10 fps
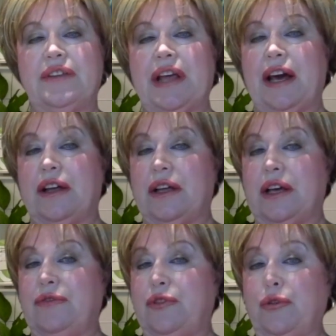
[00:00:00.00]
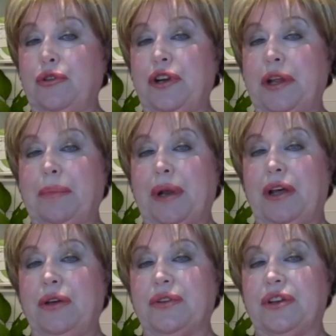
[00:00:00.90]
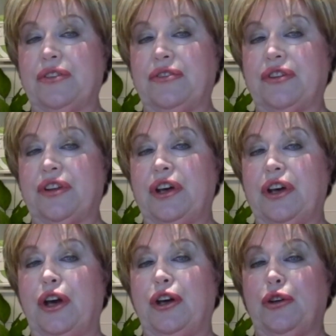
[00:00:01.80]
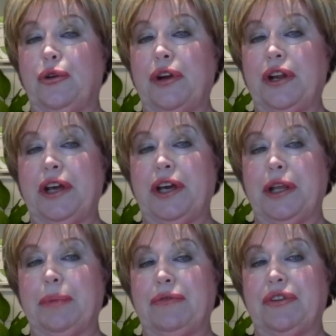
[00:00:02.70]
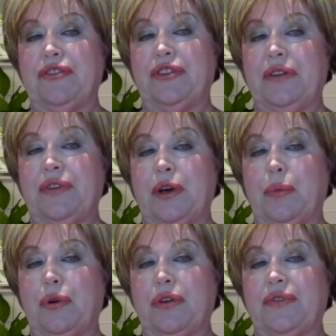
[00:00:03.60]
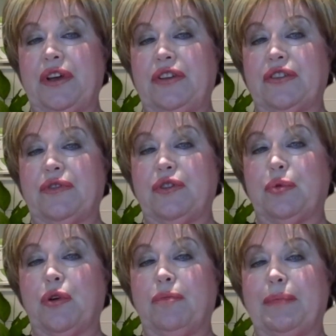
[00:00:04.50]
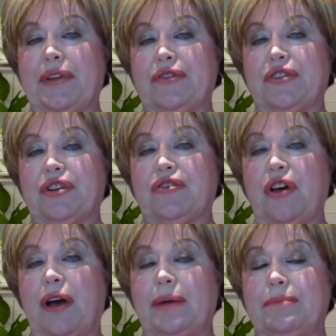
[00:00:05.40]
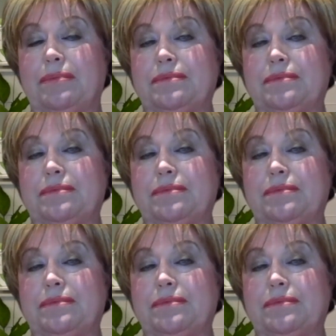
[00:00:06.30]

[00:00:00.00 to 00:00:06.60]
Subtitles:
Now, if you're earning below this, you're only going to be receiving a work visa for 12 months at a time.